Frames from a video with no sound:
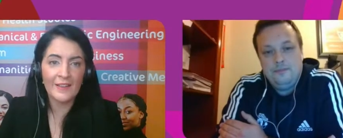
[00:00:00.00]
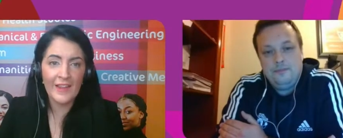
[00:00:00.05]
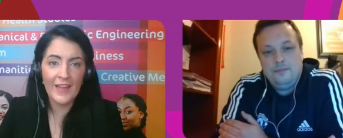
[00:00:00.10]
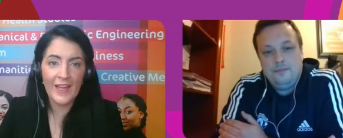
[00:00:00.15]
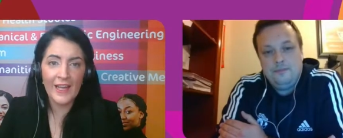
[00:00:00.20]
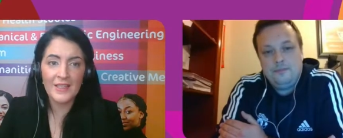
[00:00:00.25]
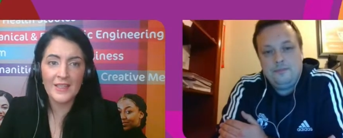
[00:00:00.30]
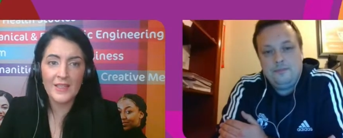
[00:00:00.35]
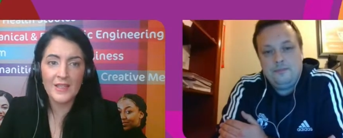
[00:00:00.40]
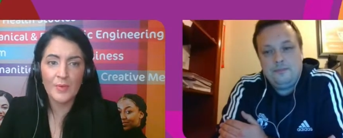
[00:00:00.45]
Speaker 1: that,
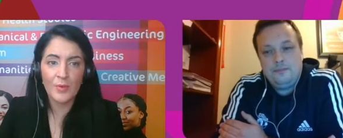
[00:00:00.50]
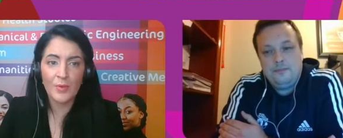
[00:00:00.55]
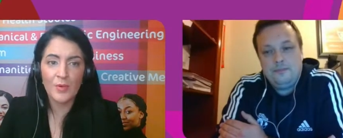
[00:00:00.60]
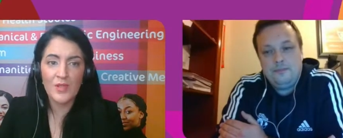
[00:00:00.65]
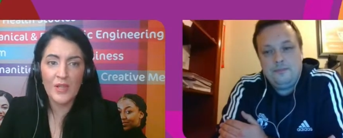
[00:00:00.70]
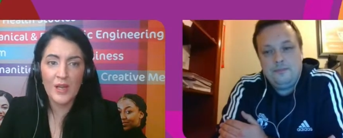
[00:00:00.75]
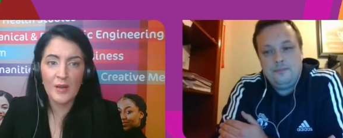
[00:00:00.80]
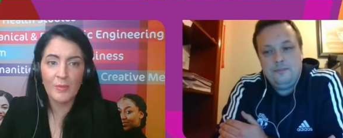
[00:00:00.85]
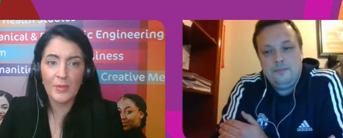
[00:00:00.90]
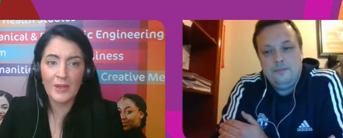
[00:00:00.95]
that I
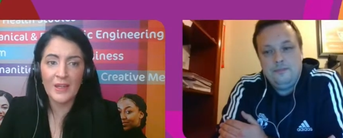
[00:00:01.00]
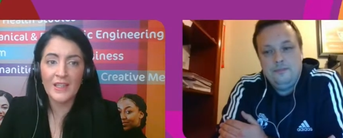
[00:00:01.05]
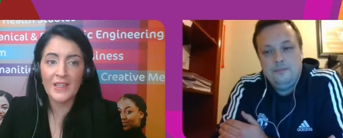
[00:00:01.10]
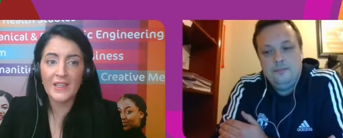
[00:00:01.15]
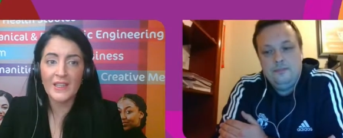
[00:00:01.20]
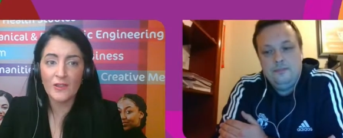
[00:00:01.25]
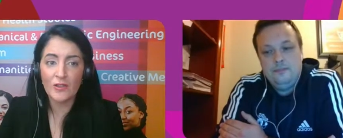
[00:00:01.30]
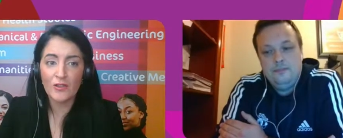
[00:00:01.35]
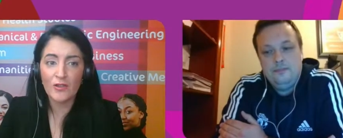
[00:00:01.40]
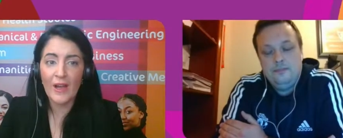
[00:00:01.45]
suppose
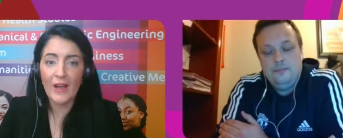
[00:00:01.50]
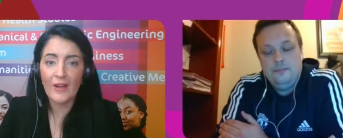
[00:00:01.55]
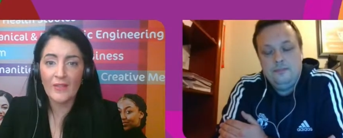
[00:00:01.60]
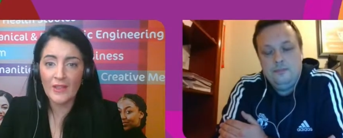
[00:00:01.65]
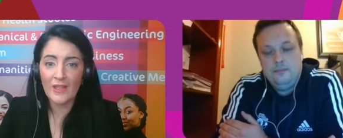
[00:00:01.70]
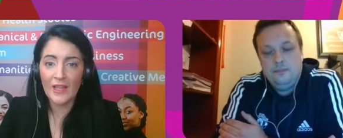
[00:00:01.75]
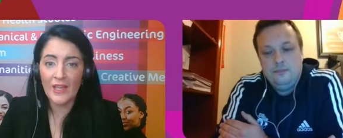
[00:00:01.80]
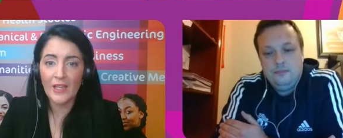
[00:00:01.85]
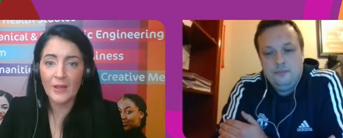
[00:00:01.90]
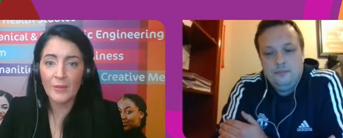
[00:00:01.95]
ability to
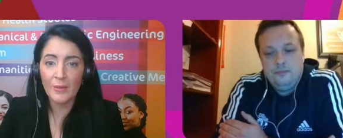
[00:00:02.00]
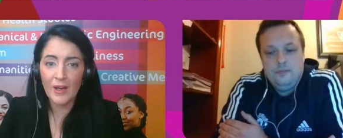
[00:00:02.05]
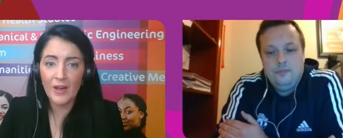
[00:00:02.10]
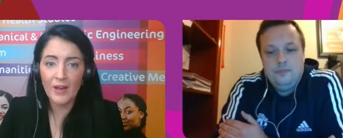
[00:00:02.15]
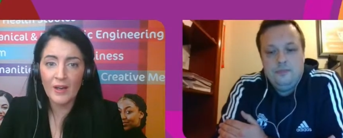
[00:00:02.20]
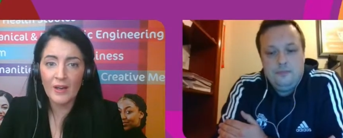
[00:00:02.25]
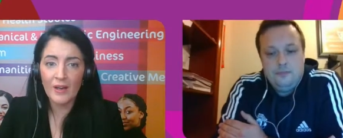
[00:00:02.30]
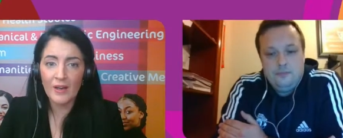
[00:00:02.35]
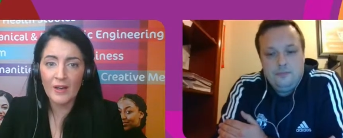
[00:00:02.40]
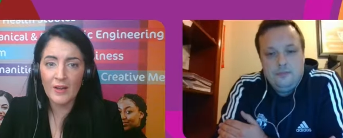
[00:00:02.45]
travel
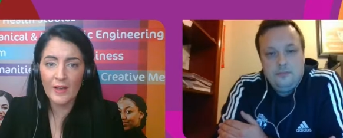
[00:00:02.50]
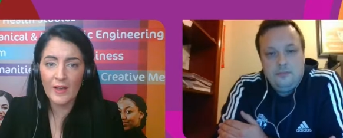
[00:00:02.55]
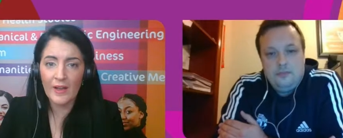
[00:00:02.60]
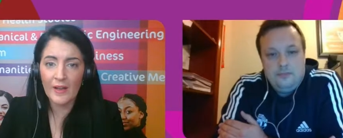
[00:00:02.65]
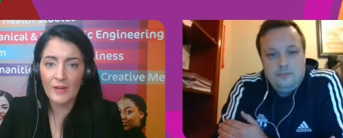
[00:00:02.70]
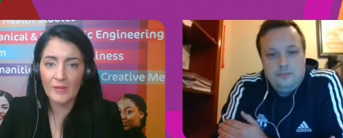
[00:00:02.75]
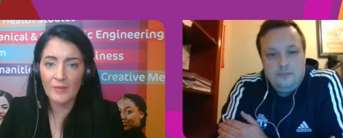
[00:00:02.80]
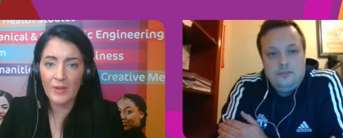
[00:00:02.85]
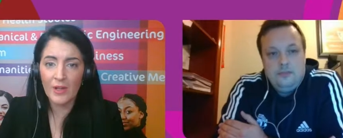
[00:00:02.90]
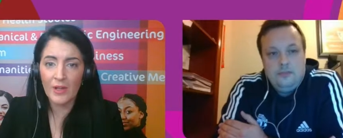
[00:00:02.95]
anywhere
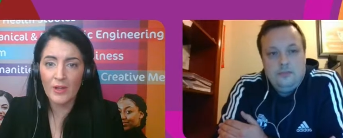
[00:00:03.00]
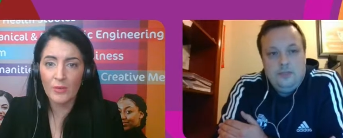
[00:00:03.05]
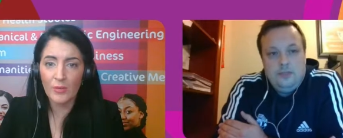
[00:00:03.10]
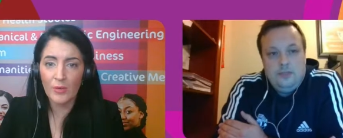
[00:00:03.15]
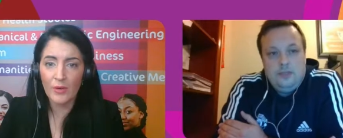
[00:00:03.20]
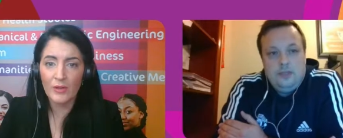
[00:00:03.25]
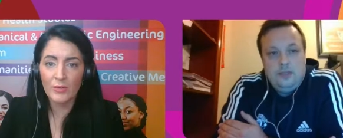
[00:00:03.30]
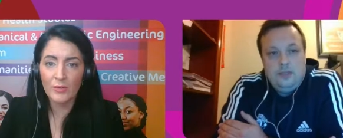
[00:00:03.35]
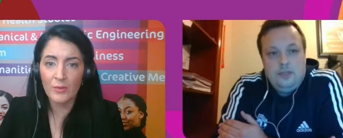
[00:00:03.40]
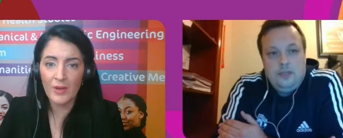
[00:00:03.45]
um, in the
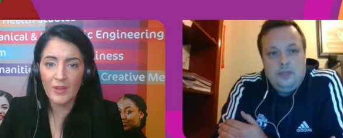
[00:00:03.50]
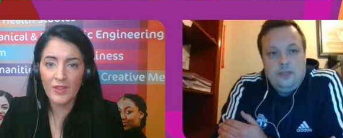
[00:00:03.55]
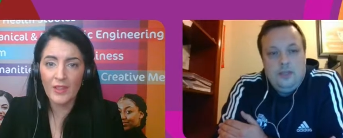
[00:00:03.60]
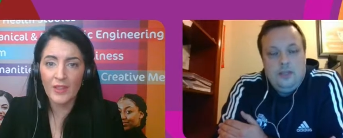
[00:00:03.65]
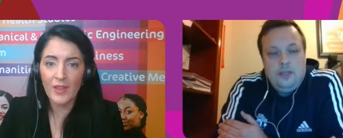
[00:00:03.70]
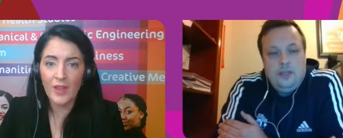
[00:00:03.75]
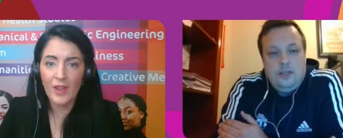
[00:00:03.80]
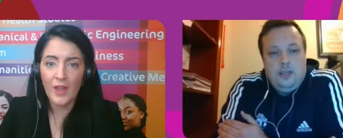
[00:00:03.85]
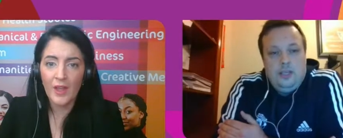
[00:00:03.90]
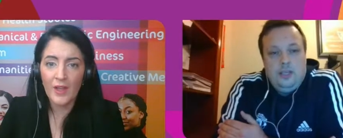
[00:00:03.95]
world
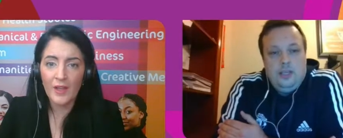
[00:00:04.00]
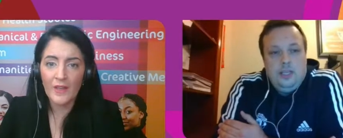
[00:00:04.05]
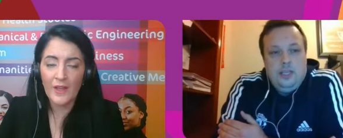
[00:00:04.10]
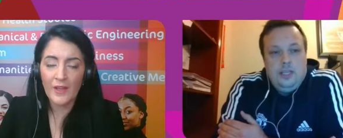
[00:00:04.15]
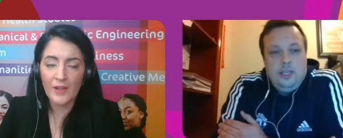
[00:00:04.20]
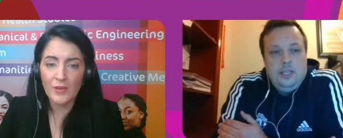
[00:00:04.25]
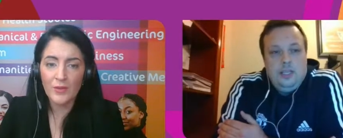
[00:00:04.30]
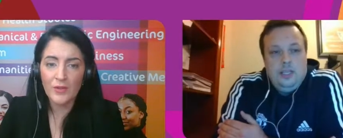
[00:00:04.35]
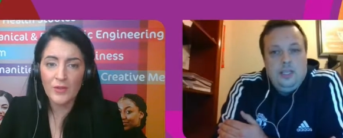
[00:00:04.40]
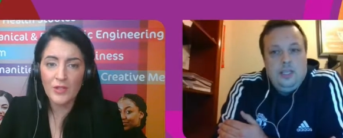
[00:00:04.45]
with
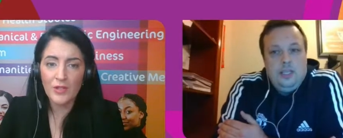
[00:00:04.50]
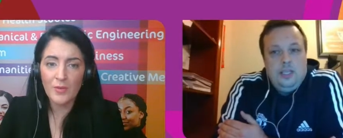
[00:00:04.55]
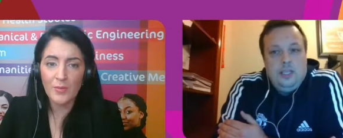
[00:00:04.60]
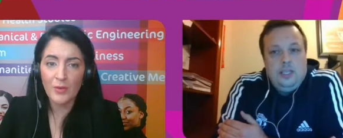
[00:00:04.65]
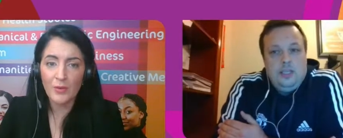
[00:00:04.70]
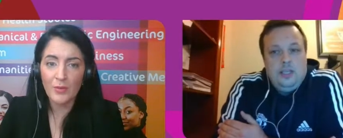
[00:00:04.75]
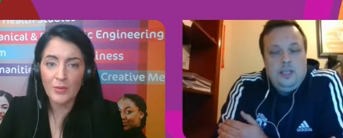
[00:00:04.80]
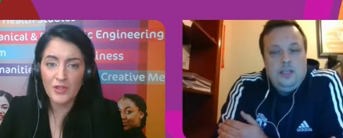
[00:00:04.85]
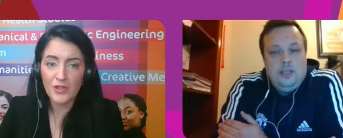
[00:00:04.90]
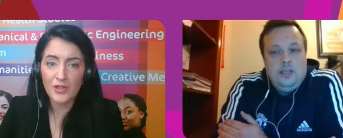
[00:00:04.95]
that construction
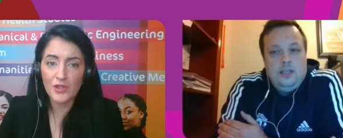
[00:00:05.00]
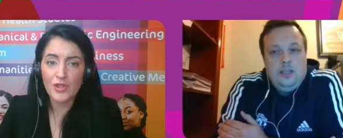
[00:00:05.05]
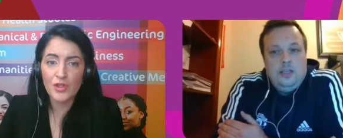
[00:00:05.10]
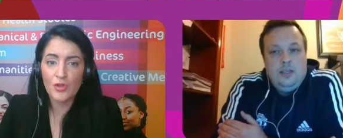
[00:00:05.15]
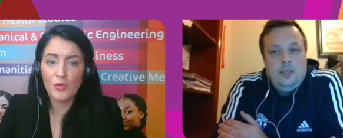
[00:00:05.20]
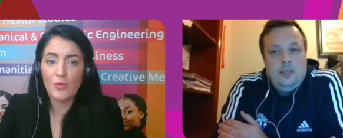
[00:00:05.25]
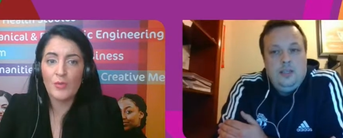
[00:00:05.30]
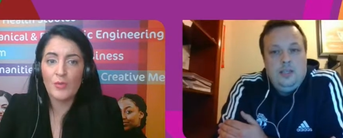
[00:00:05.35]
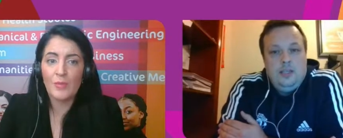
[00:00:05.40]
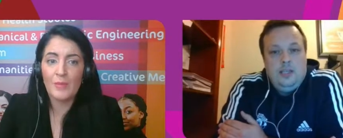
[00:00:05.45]
program, because there's
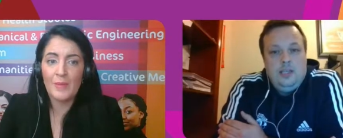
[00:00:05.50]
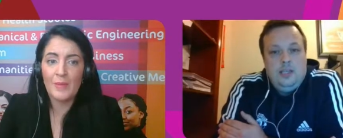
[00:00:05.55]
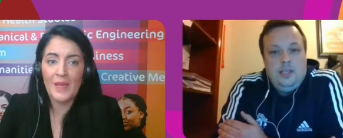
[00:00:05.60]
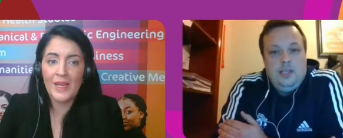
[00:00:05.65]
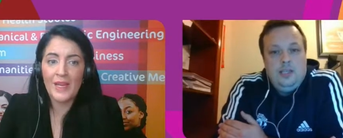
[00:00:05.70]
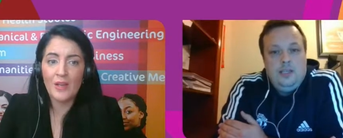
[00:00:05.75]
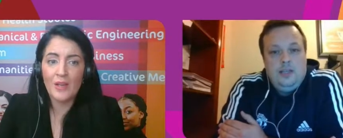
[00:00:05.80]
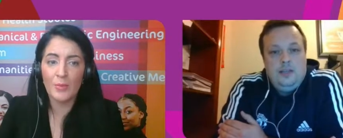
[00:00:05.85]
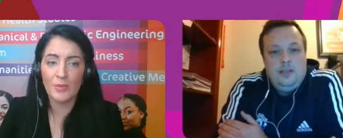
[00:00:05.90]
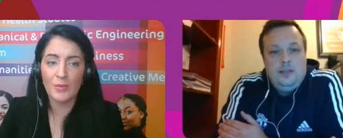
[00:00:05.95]
so
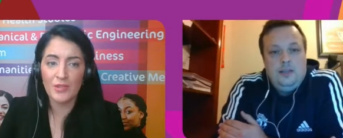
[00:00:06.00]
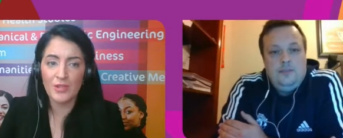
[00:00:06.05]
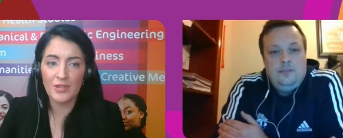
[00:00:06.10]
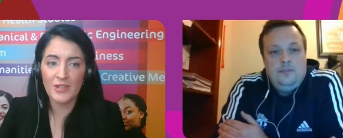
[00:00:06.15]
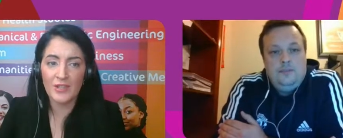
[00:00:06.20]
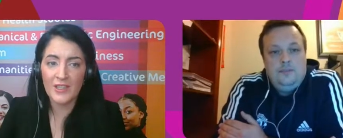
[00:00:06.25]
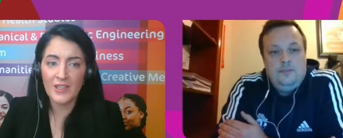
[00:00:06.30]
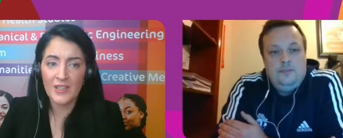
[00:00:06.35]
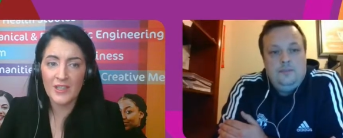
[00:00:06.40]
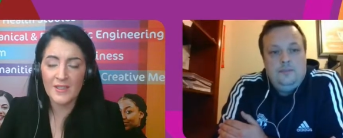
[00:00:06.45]
many
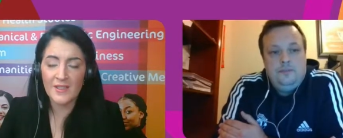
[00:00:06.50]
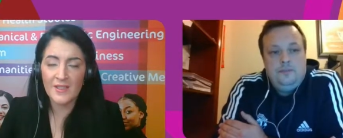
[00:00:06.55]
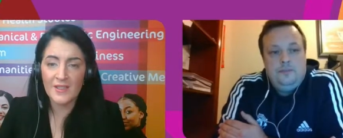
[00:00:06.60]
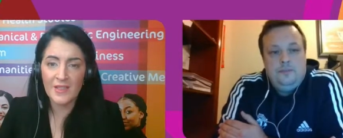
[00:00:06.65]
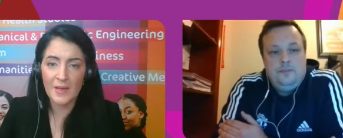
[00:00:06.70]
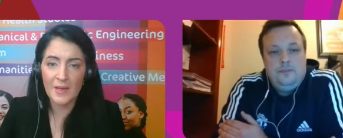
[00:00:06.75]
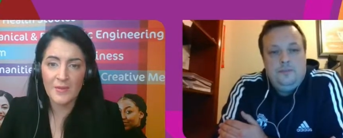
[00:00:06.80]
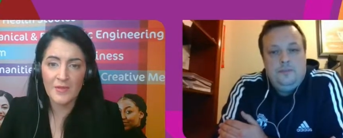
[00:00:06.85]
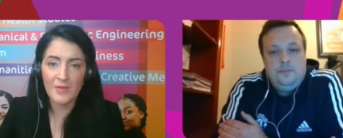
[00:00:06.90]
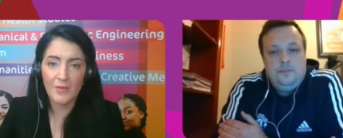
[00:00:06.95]
opportunities in
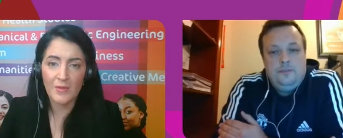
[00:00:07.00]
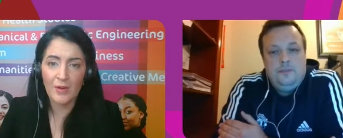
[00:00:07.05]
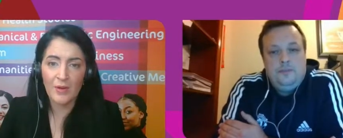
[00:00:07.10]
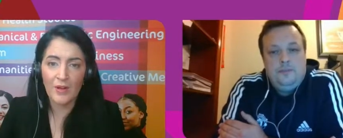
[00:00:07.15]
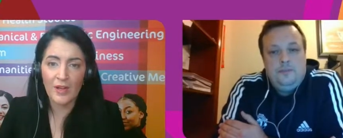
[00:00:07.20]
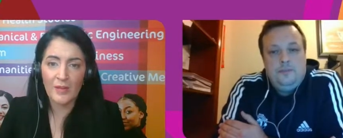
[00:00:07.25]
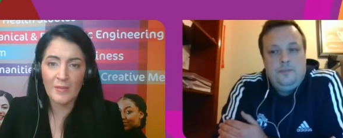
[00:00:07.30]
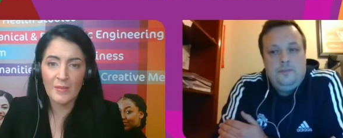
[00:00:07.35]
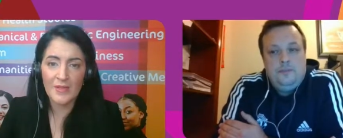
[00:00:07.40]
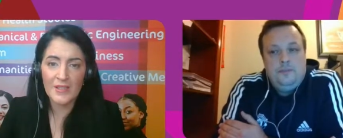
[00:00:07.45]
terms of
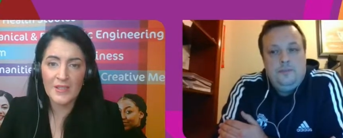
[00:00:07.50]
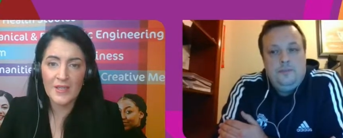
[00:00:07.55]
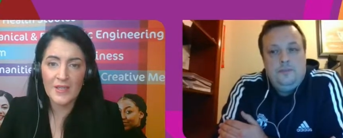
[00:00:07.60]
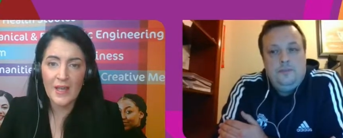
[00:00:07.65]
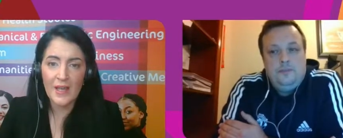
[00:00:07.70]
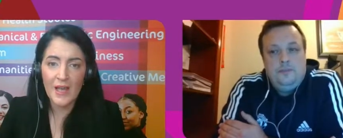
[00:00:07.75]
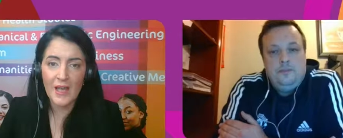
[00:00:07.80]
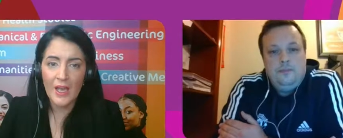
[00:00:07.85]
employment.